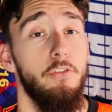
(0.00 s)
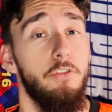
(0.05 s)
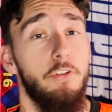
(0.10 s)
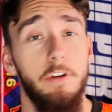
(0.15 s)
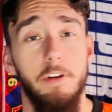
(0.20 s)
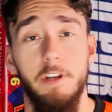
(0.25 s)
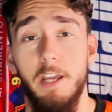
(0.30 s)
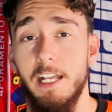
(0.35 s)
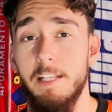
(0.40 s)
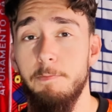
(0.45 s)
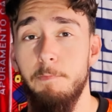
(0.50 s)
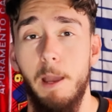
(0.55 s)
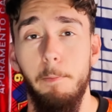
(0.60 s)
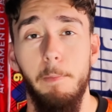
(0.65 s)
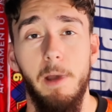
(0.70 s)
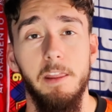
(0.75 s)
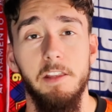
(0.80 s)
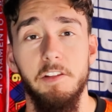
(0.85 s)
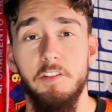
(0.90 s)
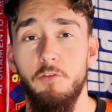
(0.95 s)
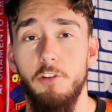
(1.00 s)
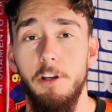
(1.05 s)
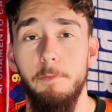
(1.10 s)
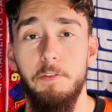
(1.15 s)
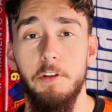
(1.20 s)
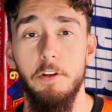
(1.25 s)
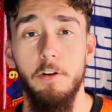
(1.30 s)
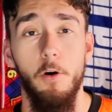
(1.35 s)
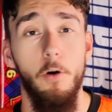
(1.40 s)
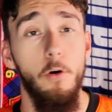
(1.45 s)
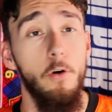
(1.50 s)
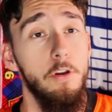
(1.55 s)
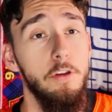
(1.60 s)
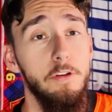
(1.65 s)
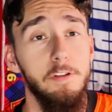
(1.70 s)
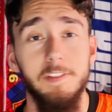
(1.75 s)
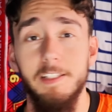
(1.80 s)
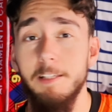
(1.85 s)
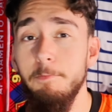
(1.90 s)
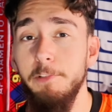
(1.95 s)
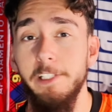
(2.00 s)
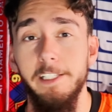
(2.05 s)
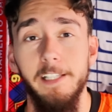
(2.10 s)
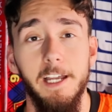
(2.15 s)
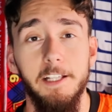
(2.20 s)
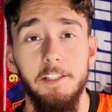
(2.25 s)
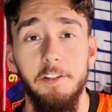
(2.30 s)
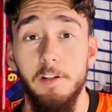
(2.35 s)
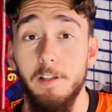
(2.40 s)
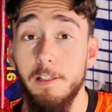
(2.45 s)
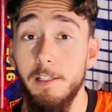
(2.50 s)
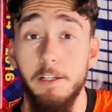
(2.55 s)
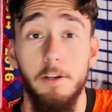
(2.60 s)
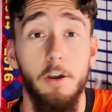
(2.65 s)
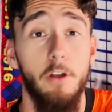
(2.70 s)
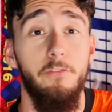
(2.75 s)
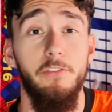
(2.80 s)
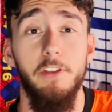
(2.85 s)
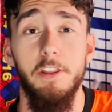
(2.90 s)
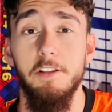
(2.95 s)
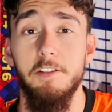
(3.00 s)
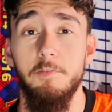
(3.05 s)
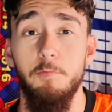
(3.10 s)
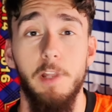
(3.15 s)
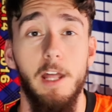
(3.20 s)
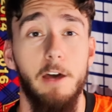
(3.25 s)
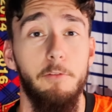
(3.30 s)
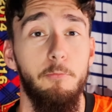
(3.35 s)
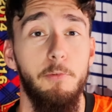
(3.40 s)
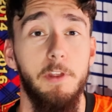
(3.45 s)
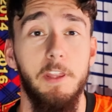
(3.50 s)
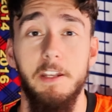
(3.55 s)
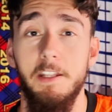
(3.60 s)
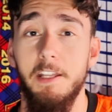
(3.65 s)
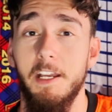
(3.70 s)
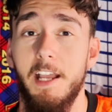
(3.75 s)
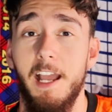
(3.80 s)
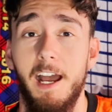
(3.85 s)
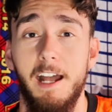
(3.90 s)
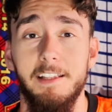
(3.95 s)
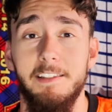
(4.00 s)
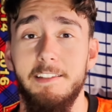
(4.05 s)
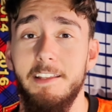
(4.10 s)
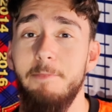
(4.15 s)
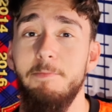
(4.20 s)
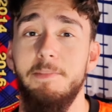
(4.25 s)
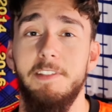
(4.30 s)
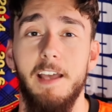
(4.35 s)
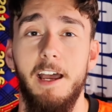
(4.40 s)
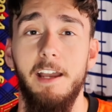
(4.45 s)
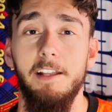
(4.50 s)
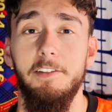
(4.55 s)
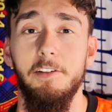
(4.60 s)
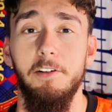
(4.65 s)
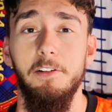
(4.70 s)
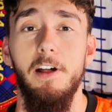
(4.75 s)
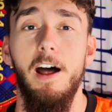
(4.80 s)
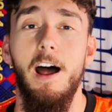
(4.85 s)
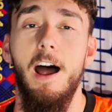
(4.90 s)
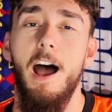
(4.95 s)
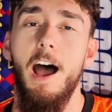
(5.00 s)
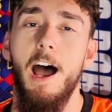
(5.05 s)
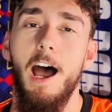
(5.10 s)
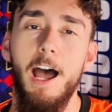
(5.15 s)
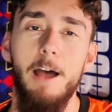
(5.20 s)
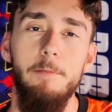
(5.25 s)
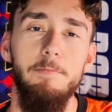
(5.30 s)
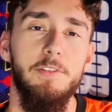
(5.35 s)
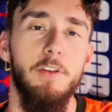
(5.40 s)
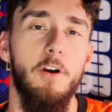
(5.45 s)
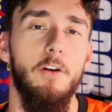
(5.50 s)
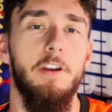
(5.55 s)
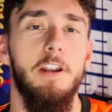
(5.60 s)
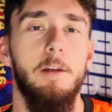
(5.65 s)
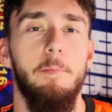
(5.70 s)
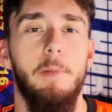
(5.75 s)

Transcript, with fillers: you couldn't guess by my description or you simply like to click on videos without reading the goddamn title, I'm talking